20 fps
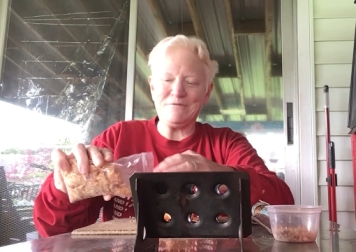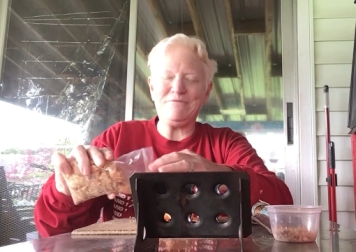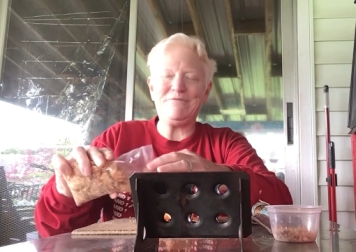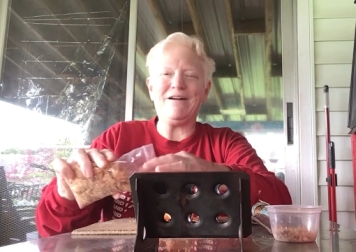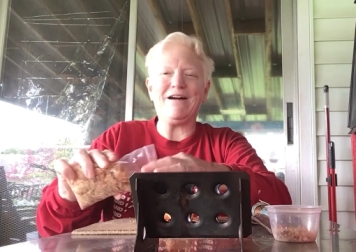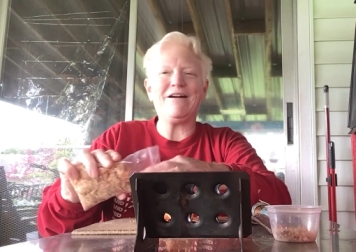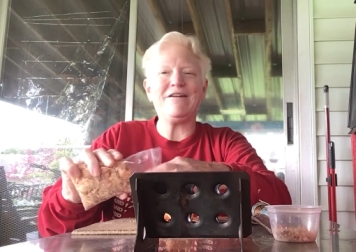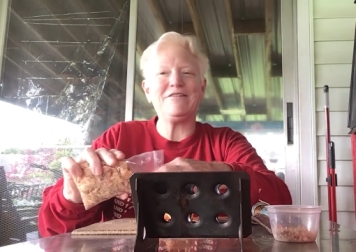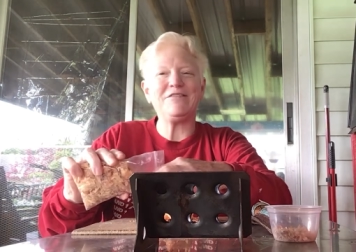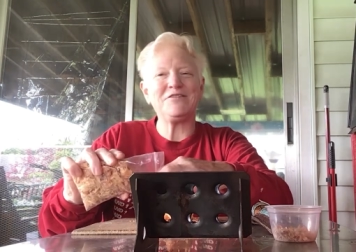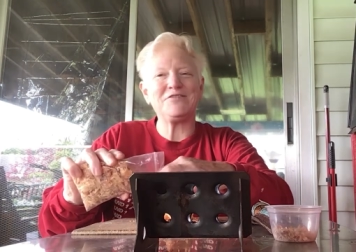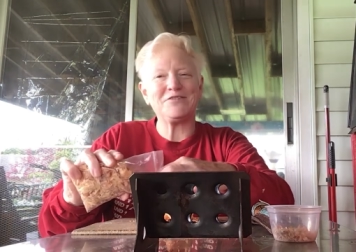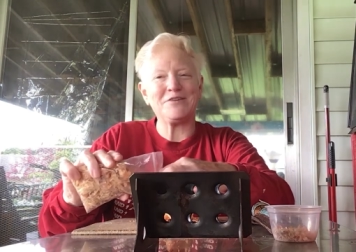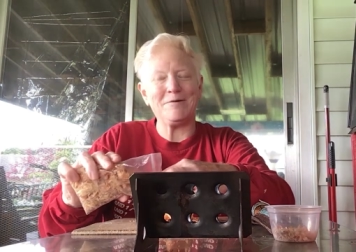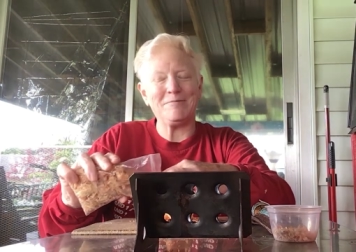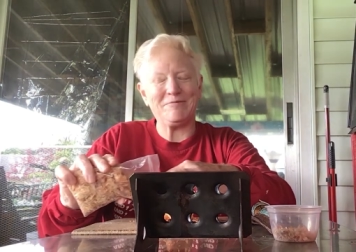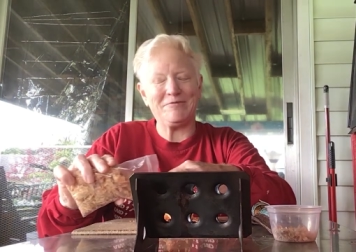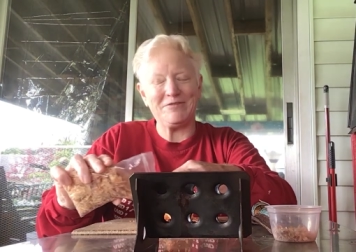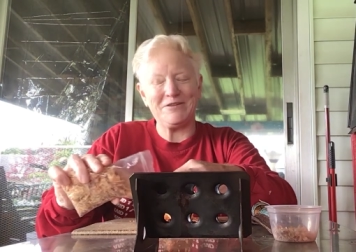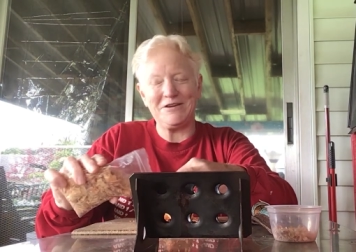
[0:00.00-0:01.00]
to fire this
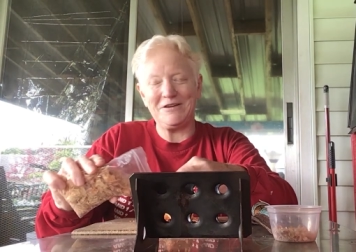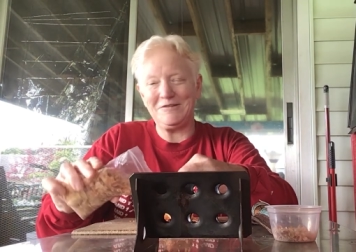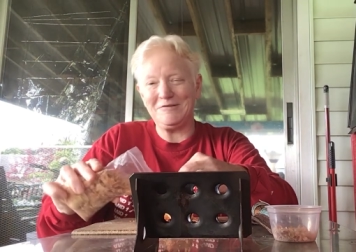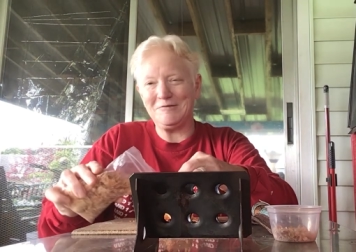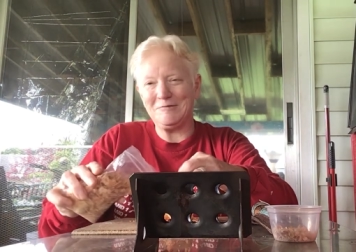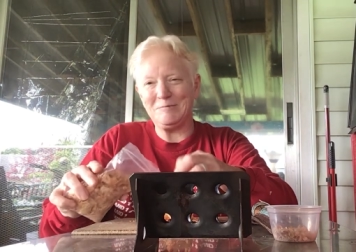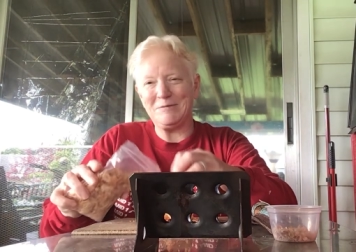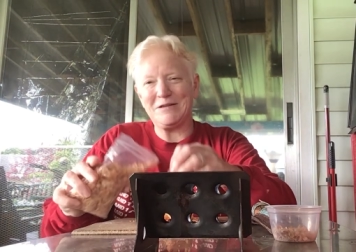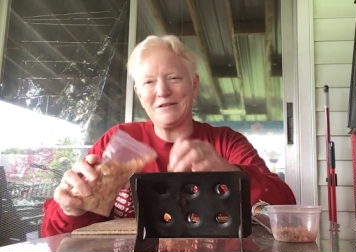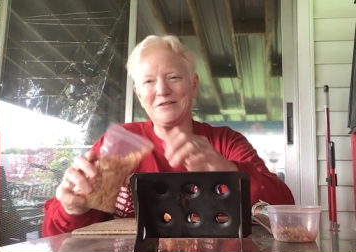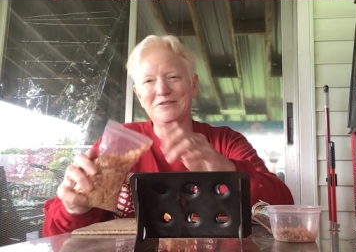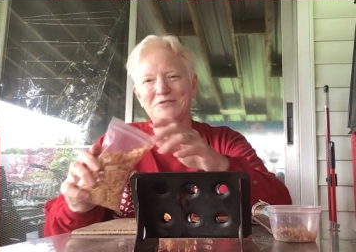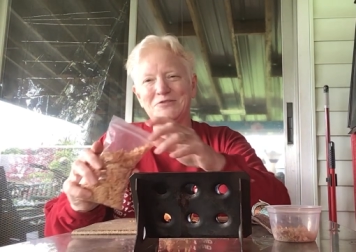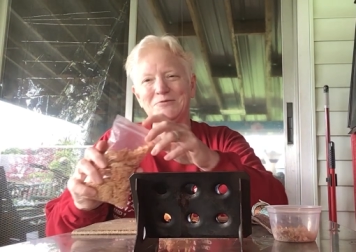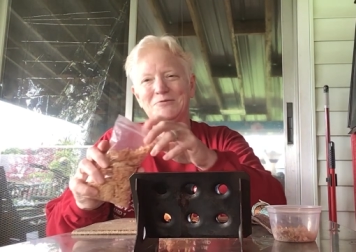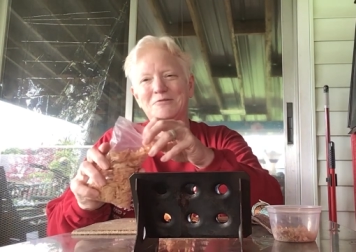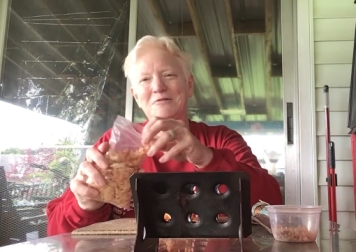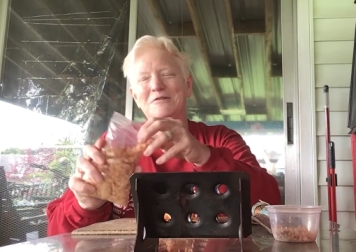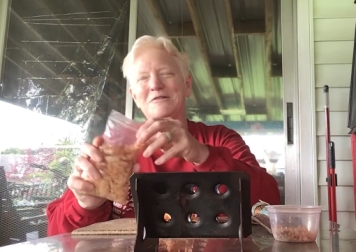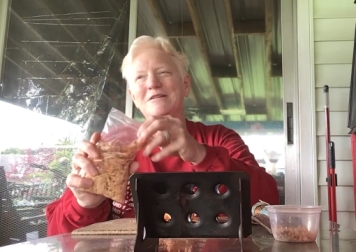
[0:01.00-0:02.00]
up for you because
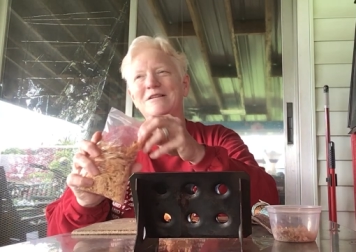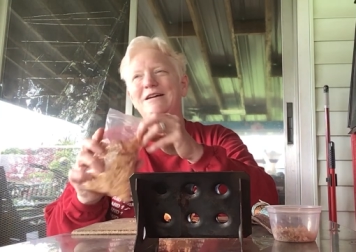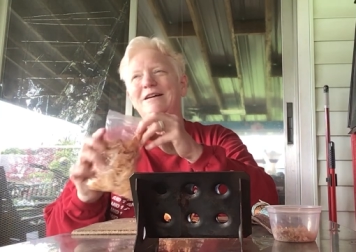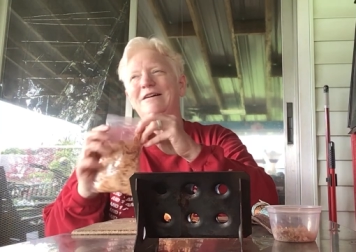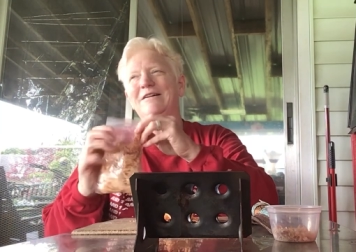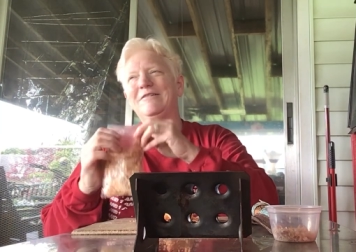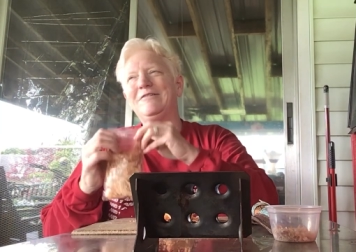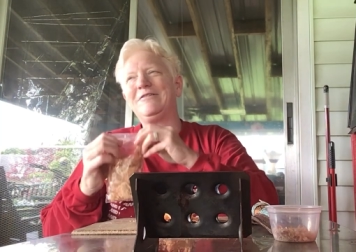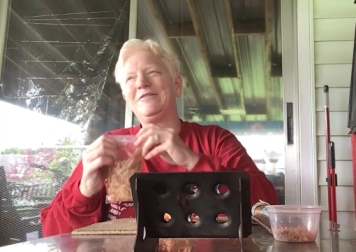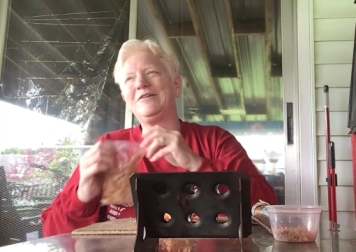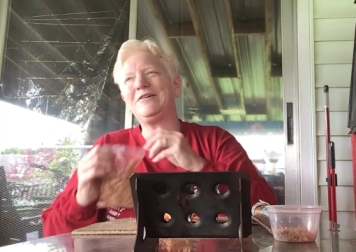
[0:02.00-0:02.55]
you all have,